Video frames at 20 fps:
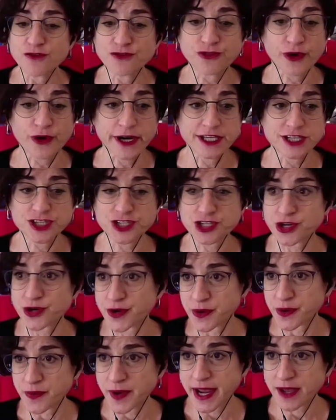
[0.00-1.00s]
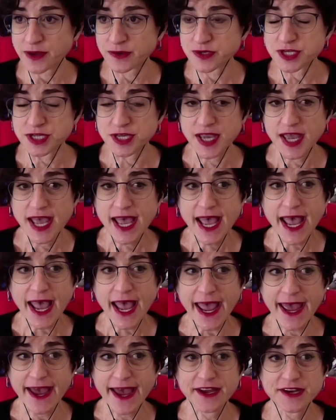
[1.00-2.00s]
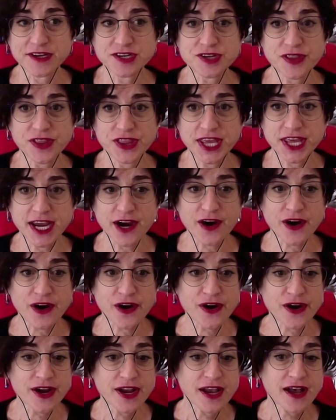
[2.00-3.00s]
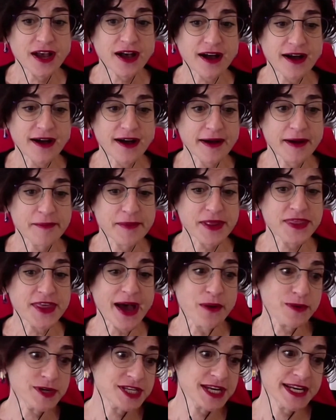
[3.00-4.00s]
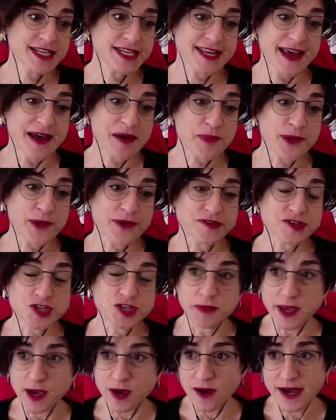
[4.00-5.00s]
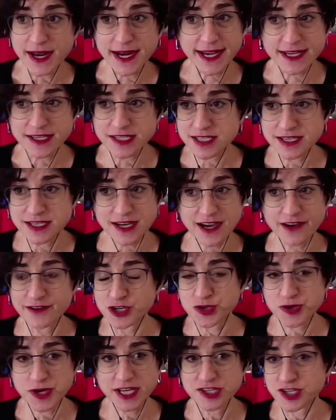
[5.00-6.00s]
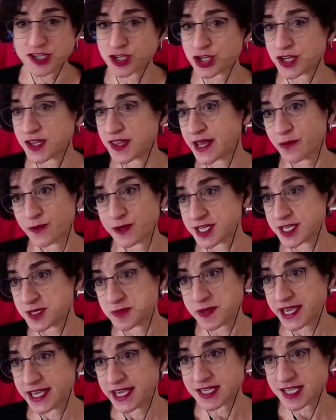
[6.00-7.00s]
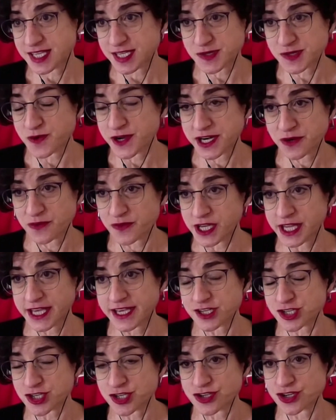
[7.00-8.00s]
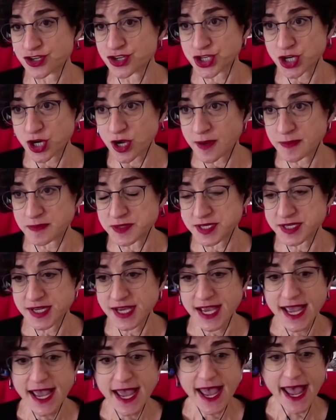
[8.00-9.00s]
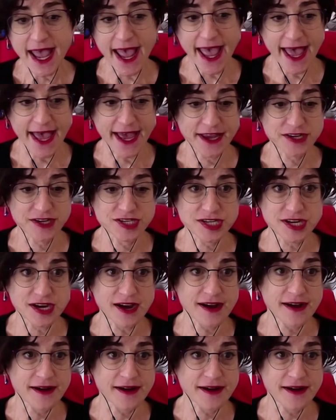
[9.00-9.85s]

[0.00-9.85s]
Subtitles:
for its turnaround. And there, that was an example, to be honest, of a transition that was as big as this one in relation to jobs, and